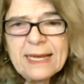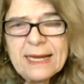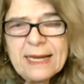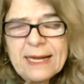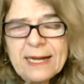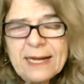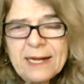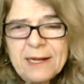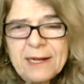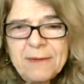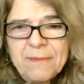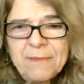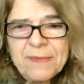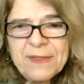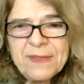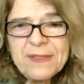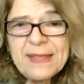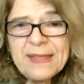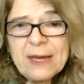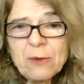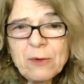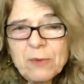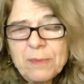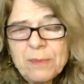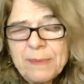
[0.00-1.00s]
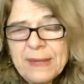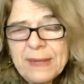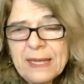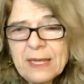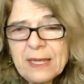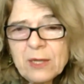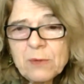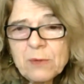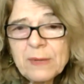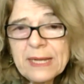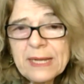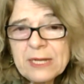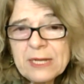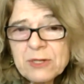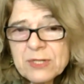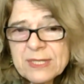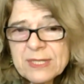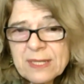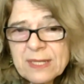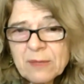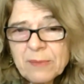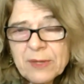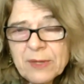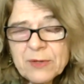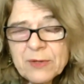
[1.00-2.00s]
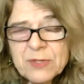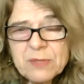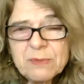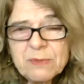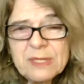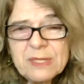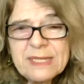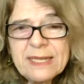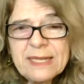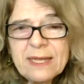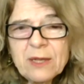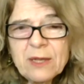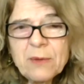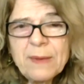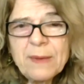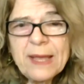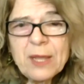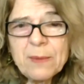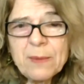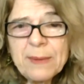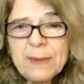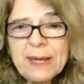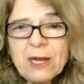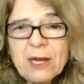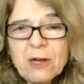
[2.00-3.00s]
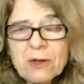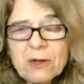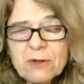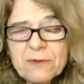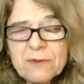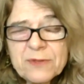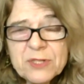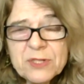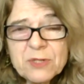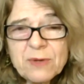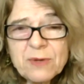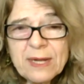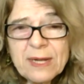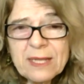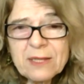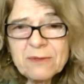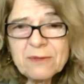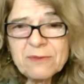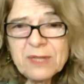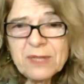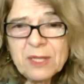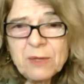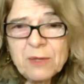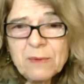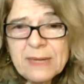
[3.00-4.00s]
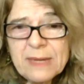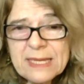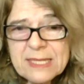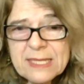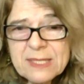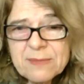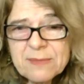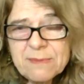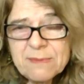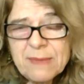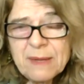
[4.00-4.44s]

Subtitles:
Then that would be quite interesting, because it will take away quite a lot of the strength of the US.